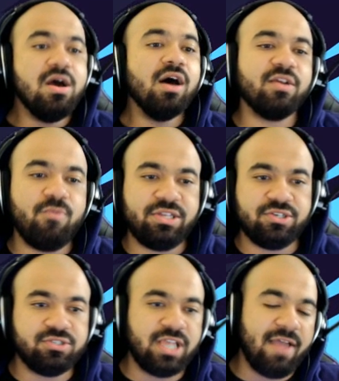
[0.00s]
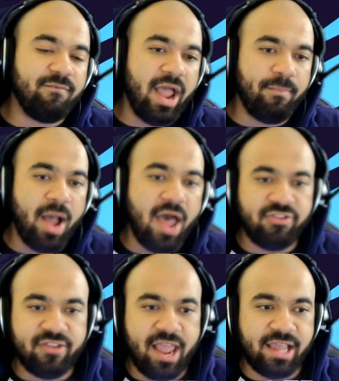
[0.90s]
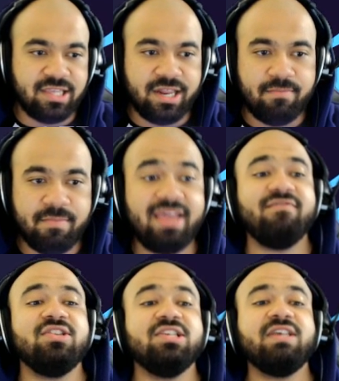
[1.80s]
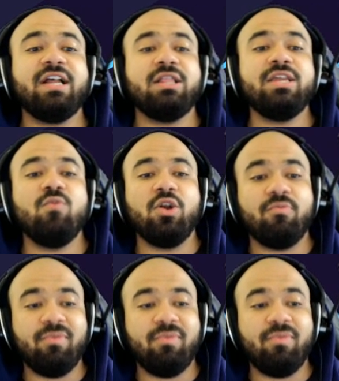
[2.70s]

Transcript: Some researchers have hypothesized that it may even dislike clean water,